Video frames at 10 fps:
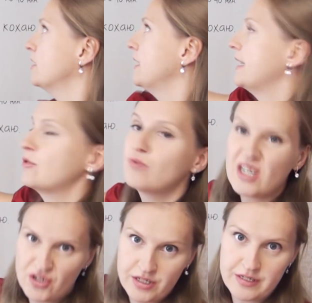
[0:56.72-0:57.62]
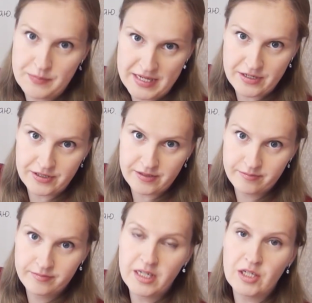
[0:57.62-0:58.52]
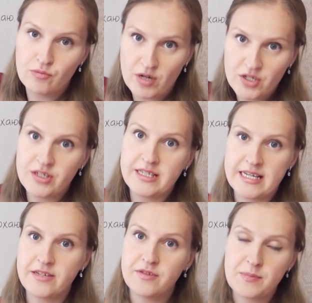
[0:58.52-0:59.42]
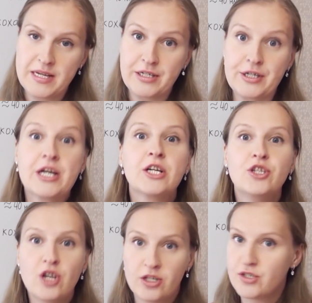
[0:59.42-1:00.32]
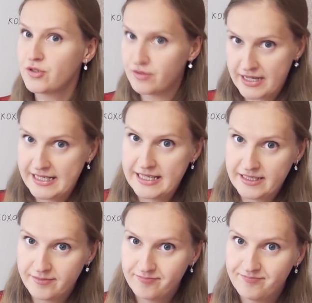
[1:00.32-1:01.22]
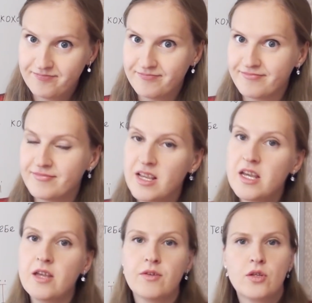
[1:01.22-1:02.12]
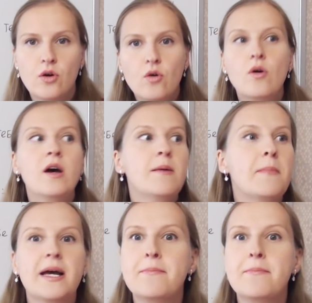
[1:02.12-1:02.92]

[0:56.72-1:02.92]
a Russian speaker, a Russian native speaker, not Ukrainian. Even though my